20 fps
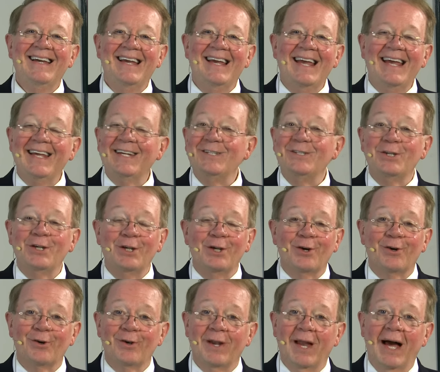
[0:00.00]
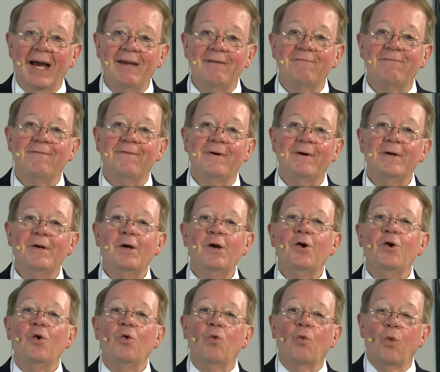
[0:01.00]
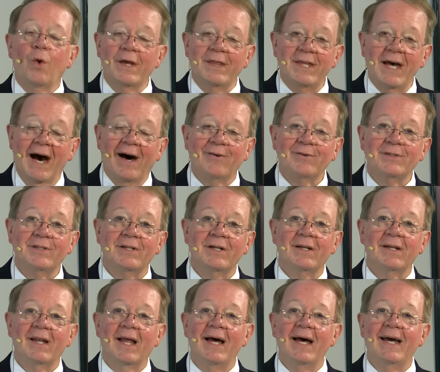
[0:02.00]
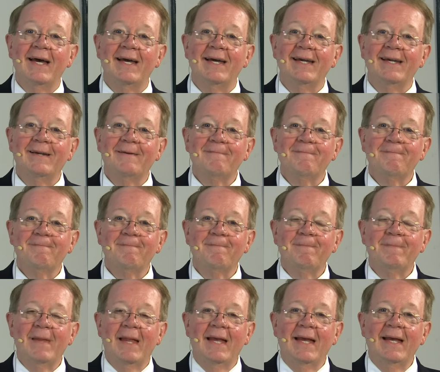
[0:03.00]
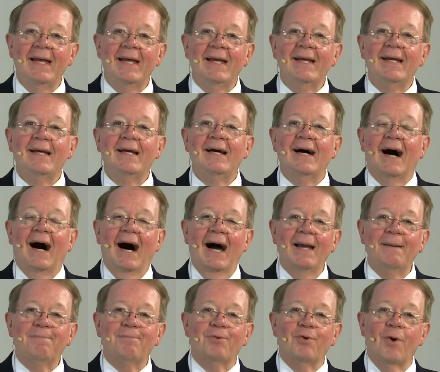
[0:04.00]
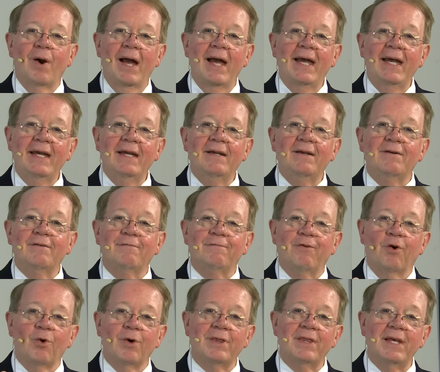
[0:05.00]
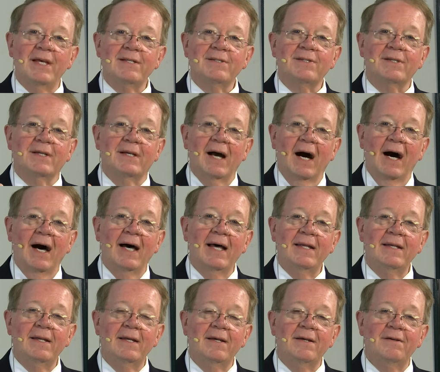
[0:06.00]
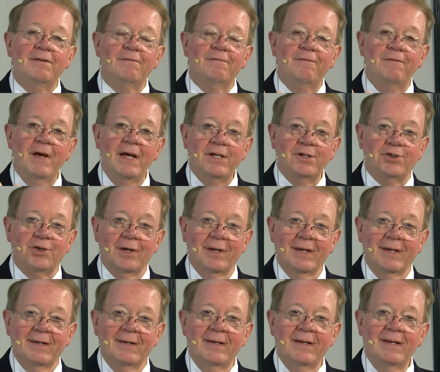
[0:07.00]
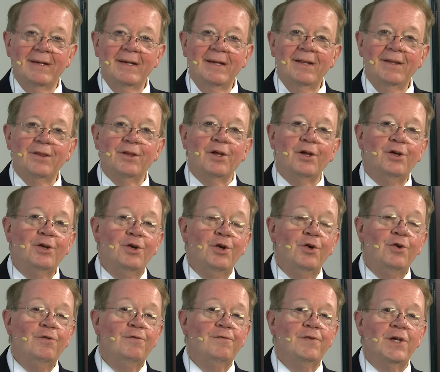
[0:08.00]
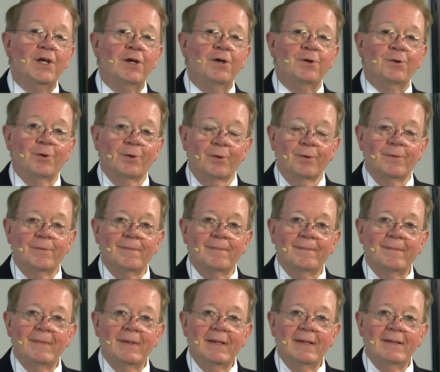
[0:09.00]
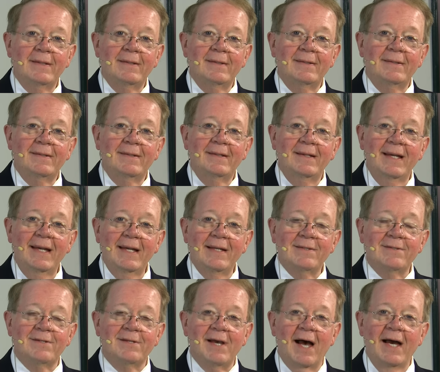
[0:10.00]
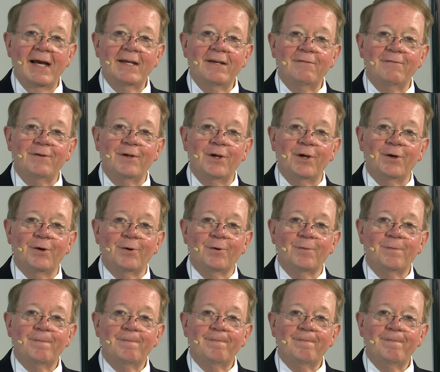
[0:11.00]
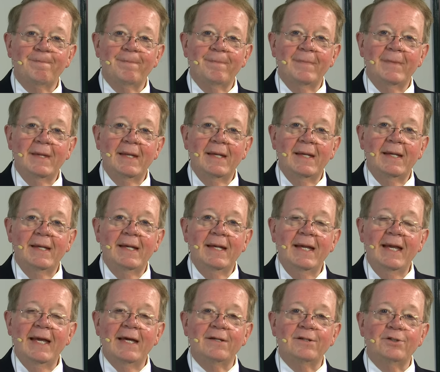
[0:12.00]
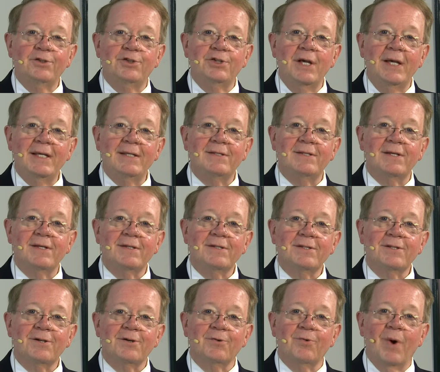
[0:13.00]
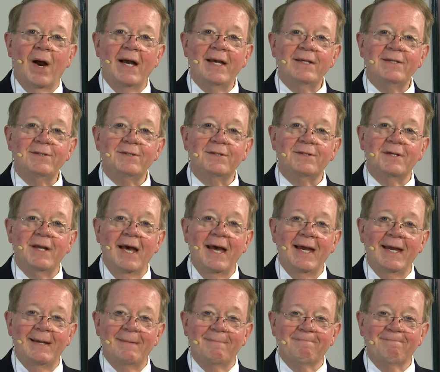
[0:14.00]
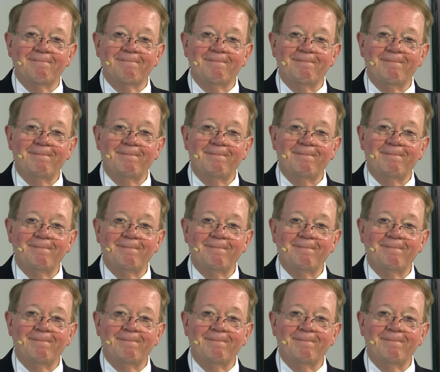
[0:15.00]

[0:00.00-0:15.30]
into your life without delay. I pray for this God vision, the new view inside of you. In Jesus Christ's name,